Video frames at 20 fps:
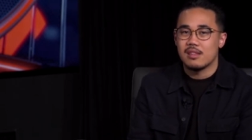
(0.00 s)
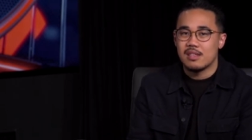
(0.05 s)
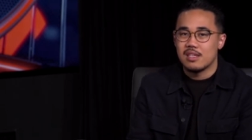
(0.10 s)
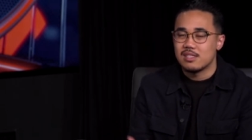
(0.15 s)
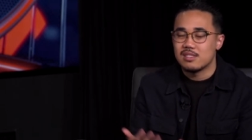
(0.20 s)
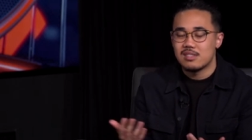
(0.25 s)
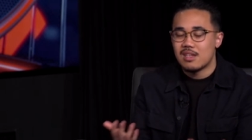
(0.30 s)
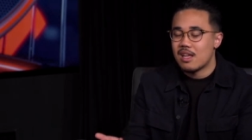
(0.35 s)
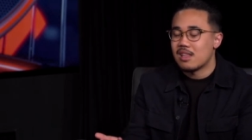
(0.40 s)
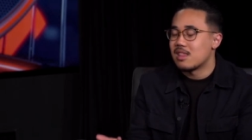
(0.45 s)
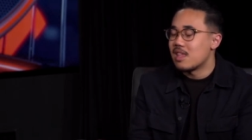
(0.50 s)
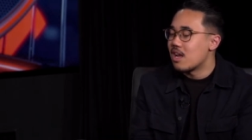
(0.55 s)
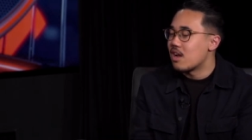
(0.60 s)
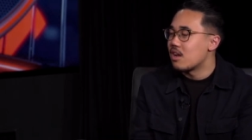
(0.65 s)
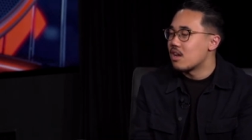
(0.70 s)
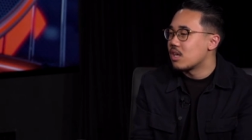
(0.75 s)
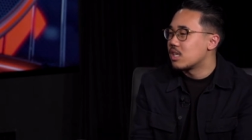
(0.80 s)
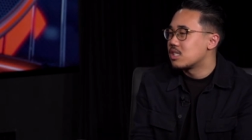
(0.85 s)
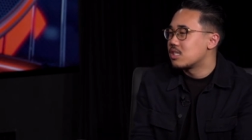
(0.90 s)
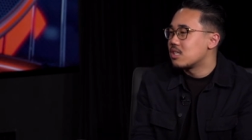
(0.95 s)
It's not
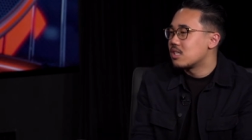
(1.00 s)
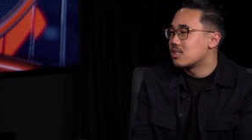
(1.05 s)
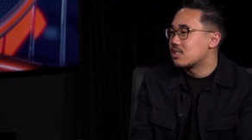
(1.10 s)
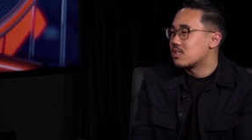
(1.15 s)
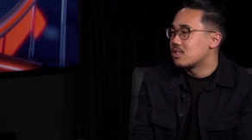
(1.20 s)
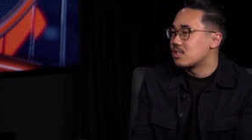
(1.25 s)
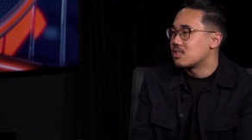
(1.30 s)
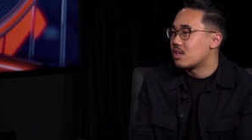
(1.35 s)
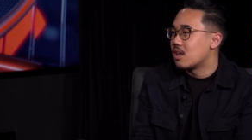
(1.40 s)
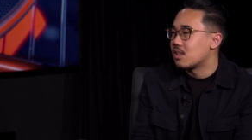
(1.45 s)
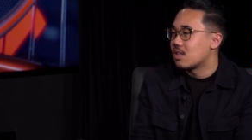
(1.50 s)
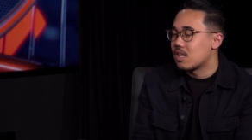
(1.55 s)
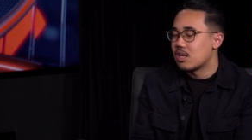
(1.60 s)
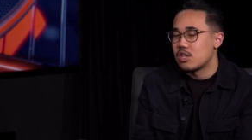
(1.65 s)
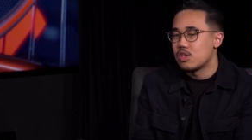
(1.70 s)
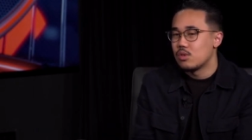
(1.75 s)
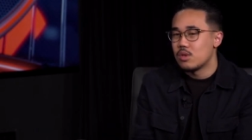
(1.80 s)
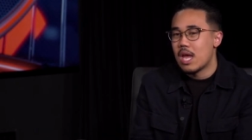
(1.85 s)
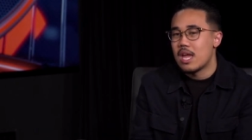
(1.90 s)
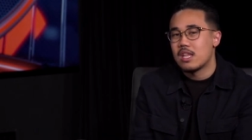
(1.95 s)
there. It's, it's just not there.
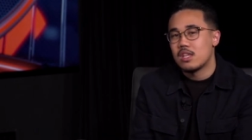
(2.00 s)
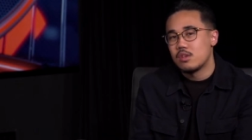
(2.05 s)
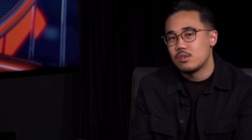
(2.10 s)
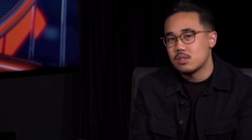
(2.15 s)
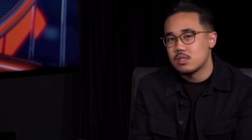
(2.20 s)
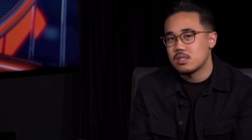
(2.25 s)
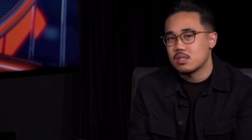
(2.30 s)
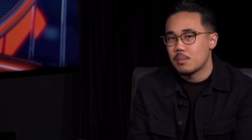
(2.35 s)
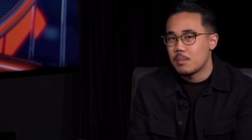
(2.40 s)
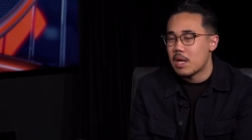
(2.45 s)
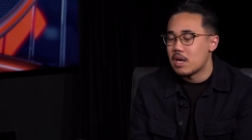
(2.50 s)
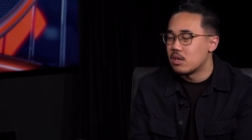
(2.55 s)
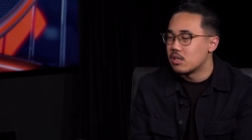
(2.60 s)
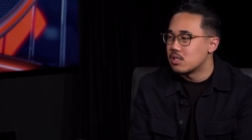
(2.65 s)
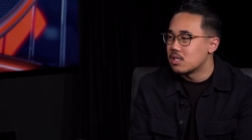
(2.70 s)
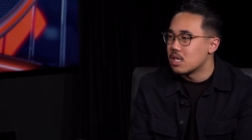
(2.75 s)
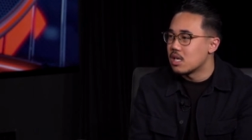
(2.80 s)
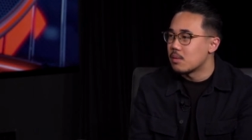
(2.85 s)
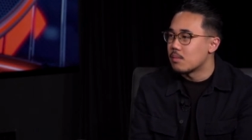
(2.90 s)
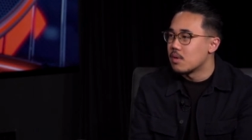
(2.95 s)
And Houston's a better
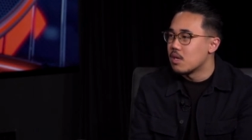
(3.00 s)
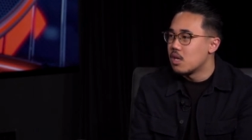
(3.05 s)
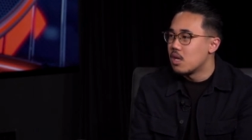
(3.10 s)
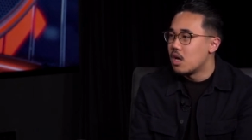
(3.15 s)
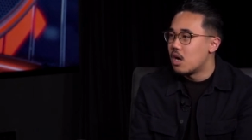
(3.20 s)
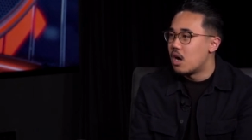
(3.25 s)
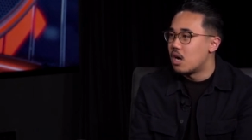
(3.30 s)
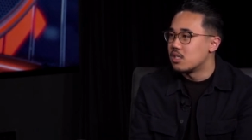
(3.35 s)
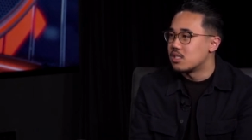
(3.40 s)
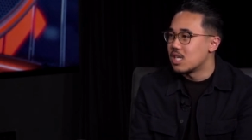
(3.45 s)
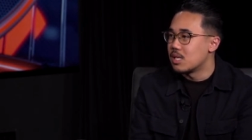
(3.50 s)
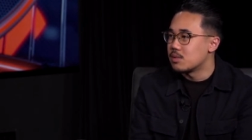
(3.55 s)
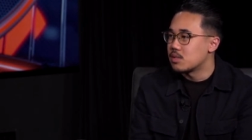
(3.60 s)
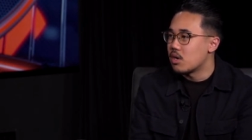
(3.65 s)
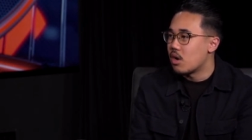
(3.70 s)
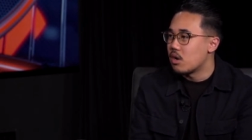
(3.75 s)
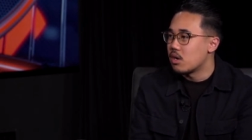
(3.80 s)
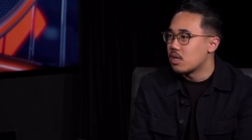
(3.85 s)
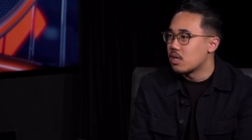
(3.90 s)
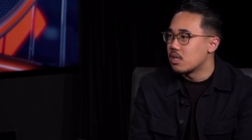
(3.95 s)
team. Uh, James
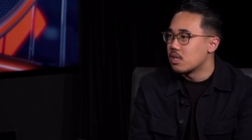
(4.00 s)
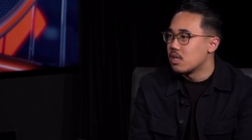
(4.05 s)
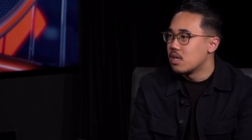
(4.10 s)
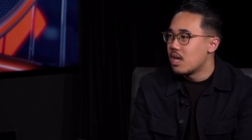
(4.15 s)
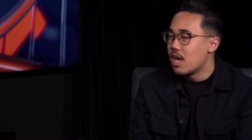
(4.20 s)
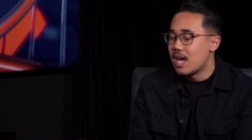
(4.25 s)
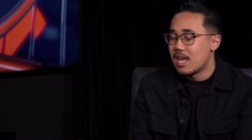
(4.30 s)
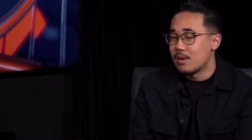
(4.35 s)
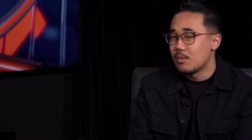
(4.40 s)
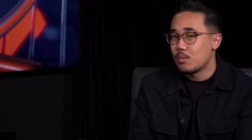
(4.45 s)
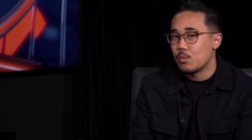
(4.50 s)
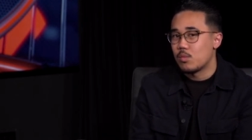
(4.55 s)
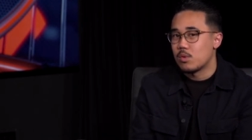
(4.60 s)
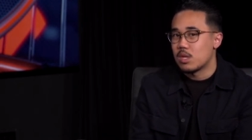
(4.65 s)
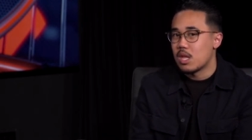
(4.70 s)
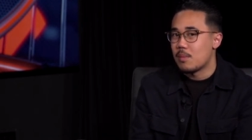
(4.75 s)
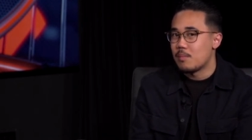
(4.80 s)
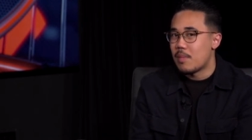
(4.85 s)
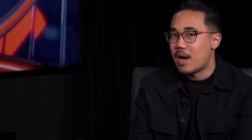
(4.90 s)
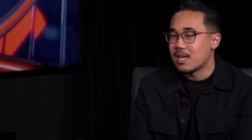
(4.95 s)
Harden and
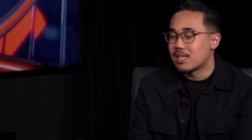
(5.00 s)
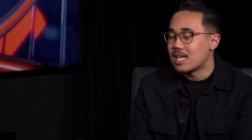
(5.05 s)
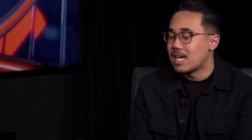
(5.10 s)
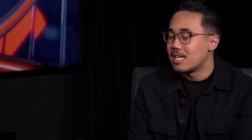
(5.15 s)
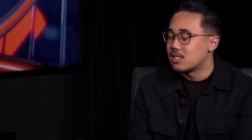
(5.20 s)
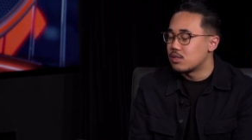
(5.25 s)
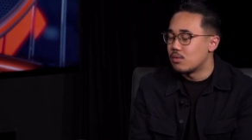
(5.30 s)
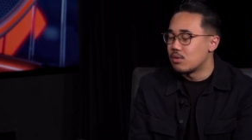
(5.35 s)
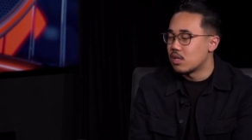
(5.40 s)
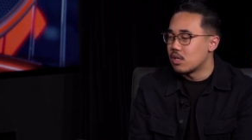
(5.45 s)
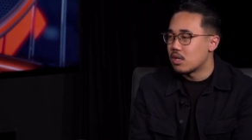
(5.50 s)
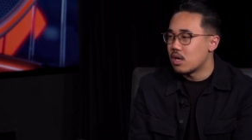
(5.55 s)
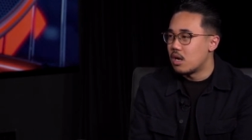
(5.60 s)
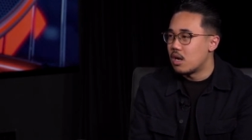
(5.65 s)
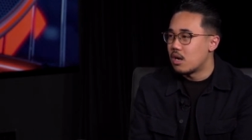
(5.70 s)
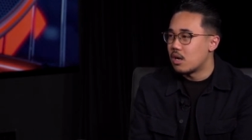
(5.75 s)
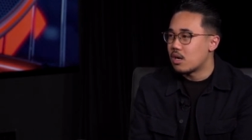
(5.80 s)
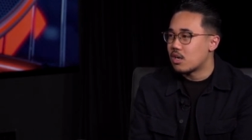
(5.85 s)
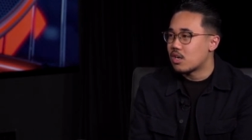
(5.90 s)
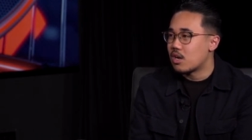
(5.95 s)
with that Mike D'Antoni
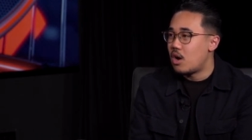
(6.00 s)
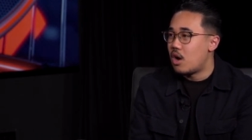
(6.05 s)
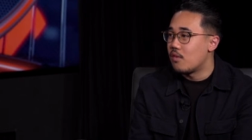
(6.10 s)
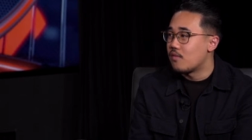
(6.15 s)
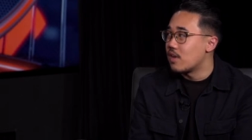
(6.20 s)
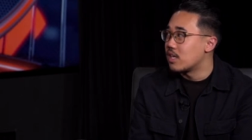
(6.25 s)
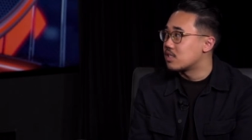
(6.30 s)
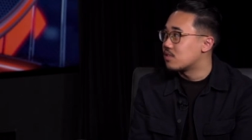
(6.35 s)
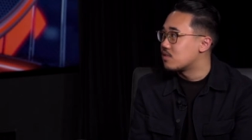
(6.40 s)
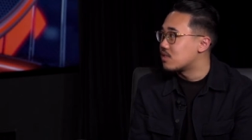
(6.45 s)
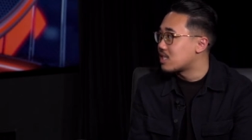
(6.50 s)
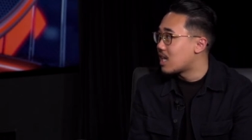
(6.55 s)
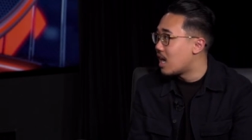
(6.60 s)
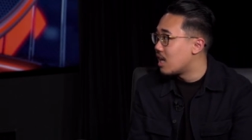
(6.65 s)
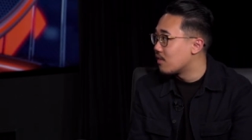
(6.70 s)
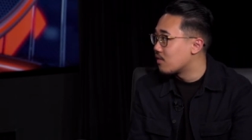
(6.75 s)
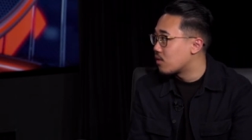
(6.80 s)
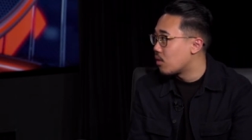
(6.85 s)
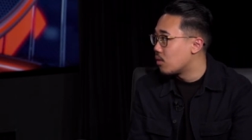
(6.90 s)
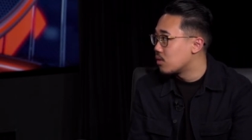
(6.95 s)
uh, offensive
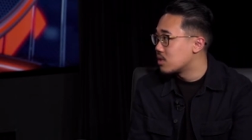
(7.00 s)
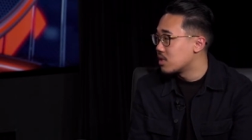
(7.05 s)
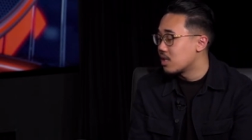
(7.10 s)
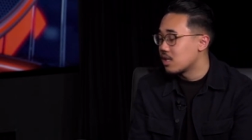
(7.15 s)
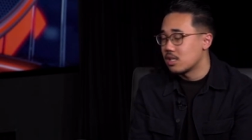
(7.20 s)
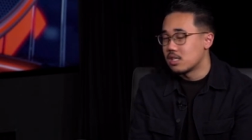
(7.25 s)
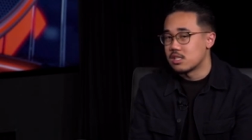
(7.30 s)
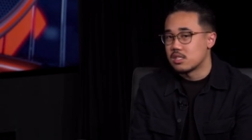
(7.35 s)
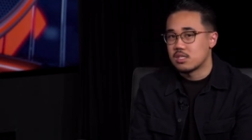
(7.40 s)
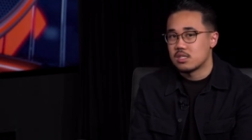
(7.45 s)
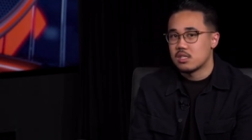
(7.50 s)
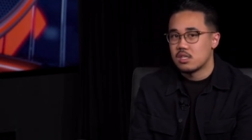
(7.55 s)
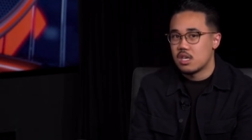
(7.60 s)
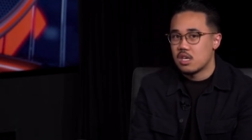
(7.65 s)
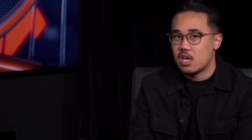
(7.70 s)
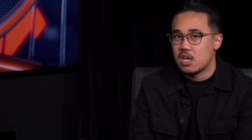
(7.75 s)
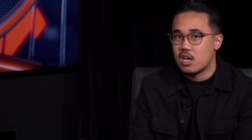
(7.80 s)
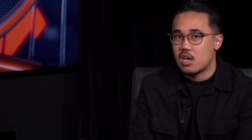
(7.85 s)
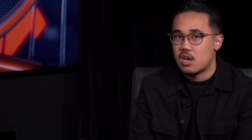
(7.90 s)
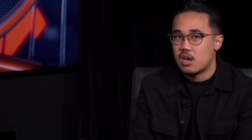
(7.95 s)
style of coaching is
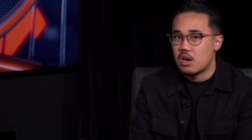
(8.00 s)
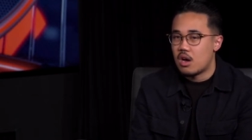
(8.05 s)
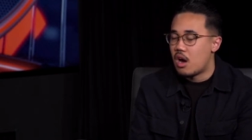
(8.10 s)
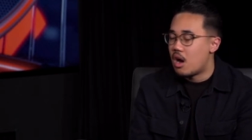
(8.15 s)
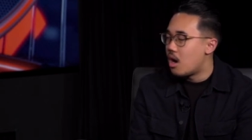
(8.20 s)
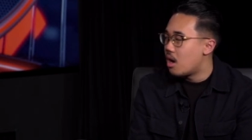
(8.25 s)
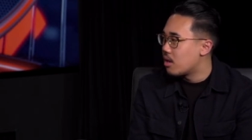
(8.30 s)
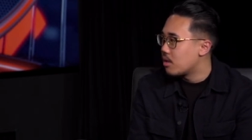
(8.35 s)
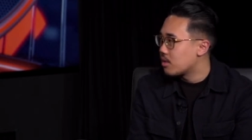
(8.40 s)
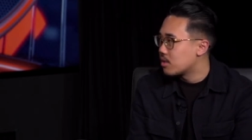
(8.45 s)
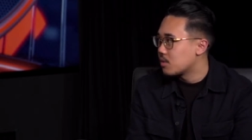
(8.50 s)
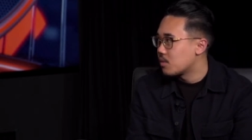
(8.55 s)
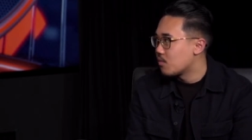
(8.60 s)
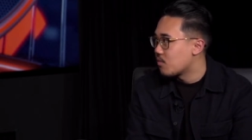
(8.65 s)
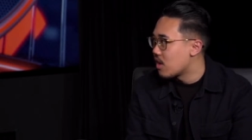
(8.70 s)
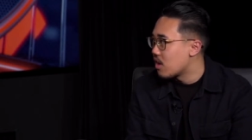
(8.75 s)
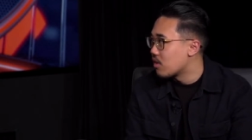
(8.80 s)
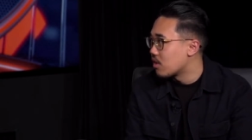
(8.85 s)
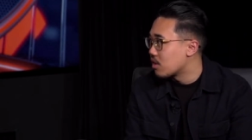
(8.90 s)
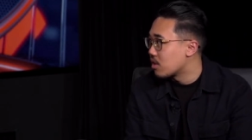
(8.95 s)

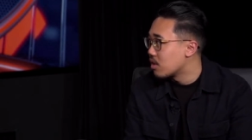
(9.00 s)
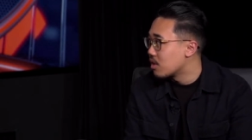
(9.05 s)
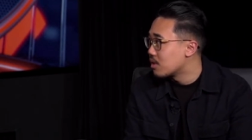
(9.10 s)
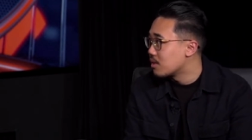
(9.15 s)
very good.